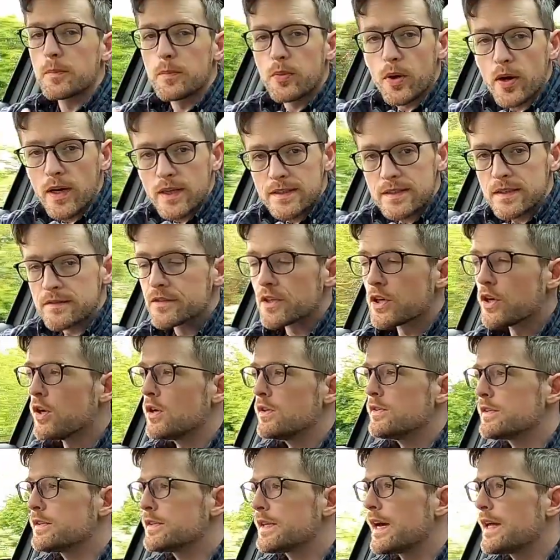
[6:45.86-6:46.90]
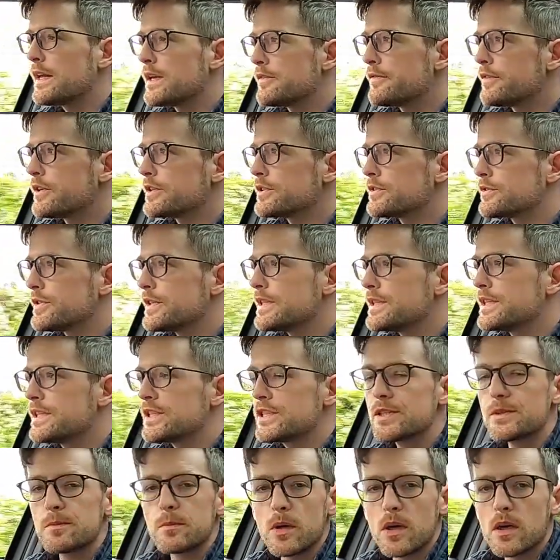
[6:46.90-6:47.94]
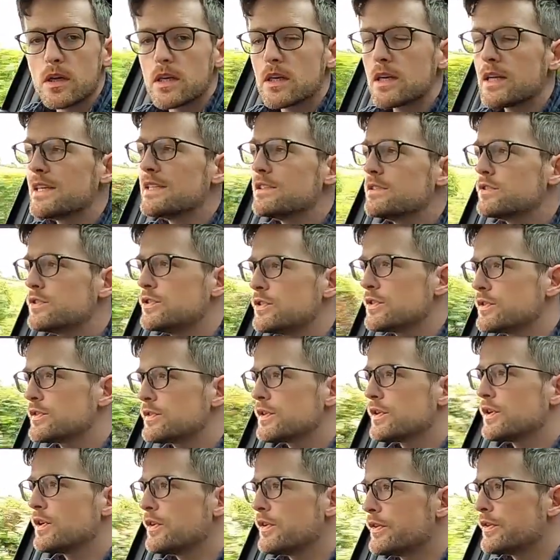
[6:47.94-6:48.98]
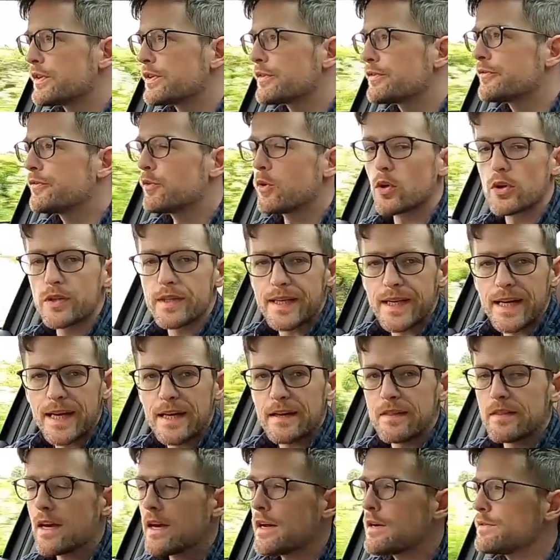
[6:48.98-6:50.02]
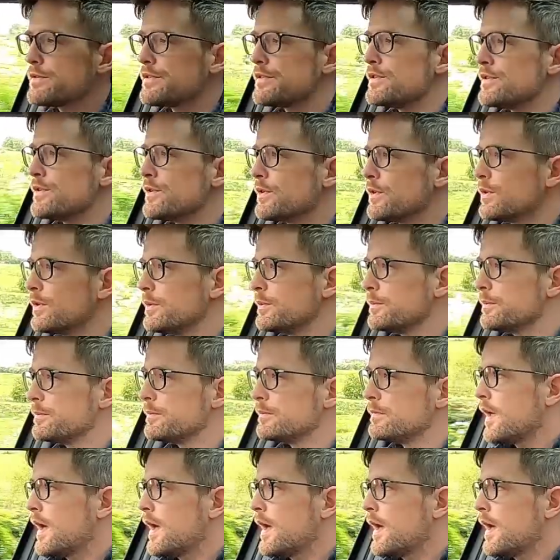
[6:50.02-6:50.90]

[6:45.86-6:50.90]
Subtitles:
The price of the 100th anniversary edition model is just under 48,000 euro,